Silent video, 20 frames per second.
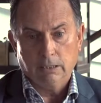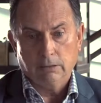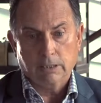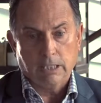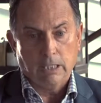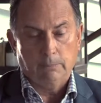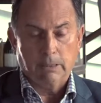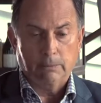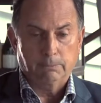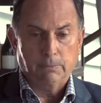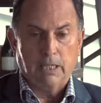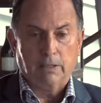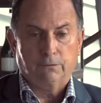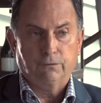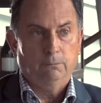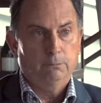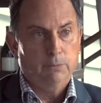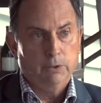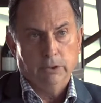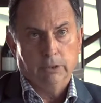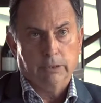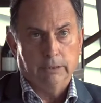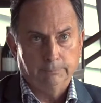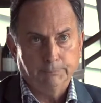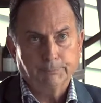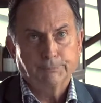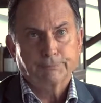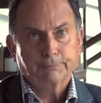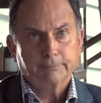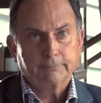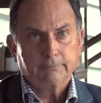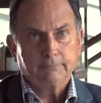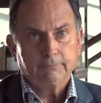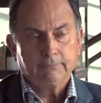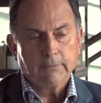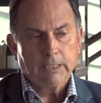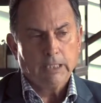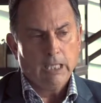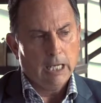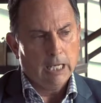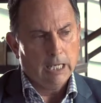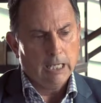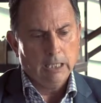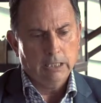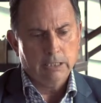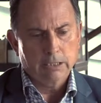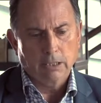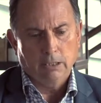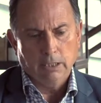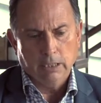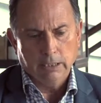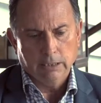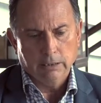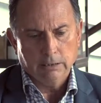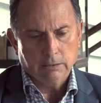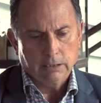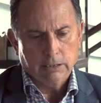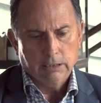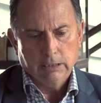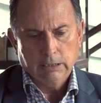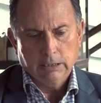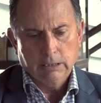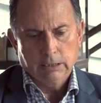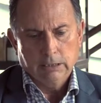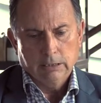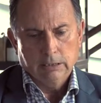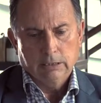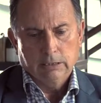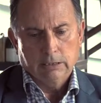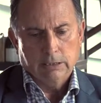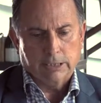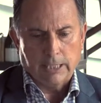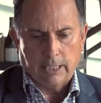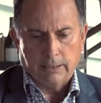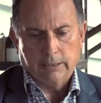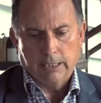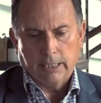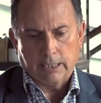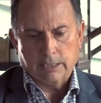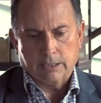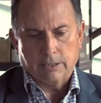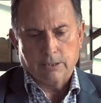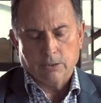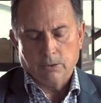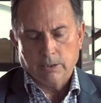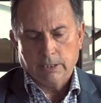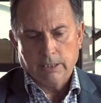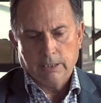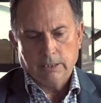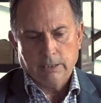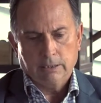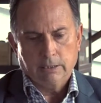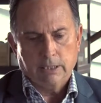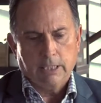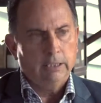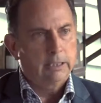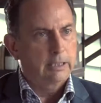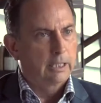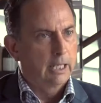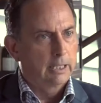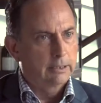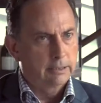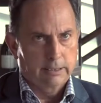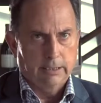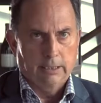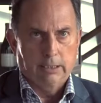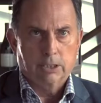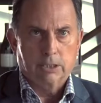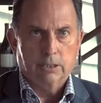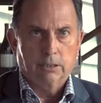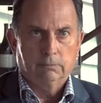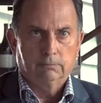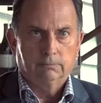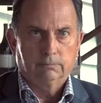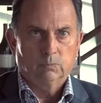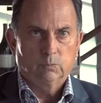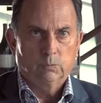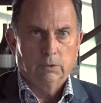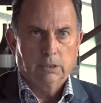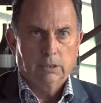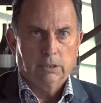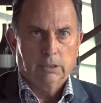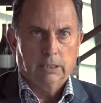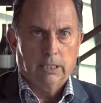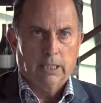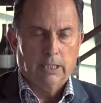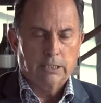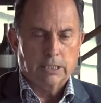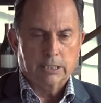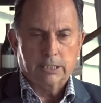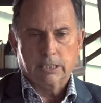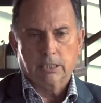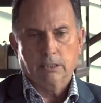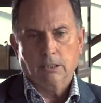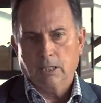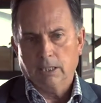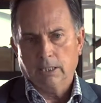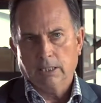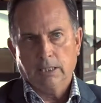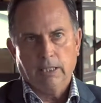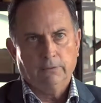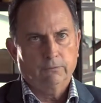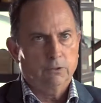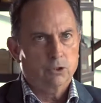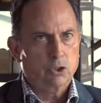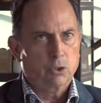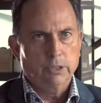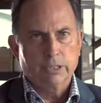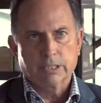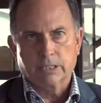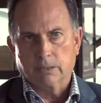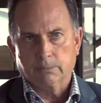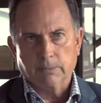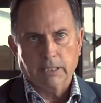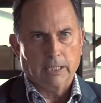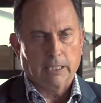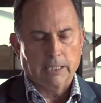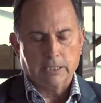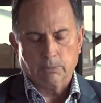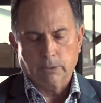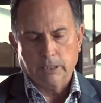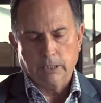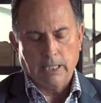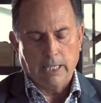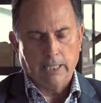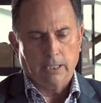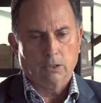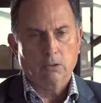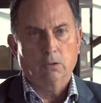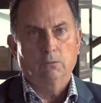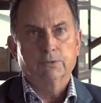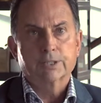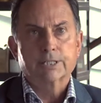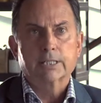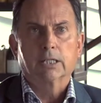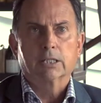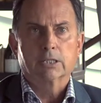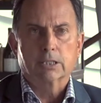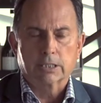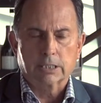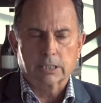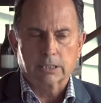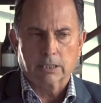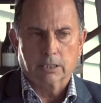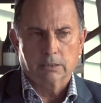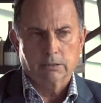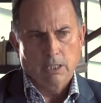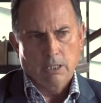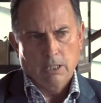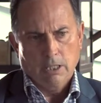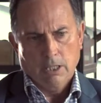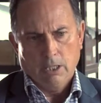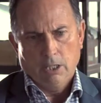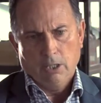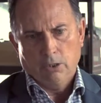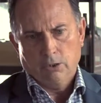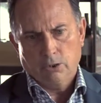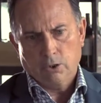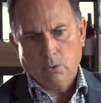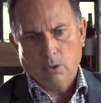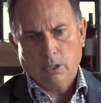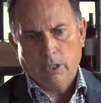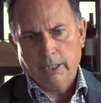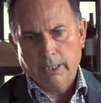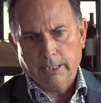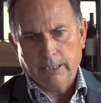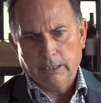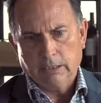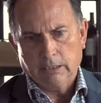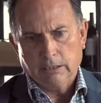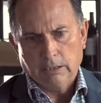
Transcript: coming back from Bergen, and I sat next to a kindergarten teacher. And she said, I have a choice to make, as we had a conversation. She said, do I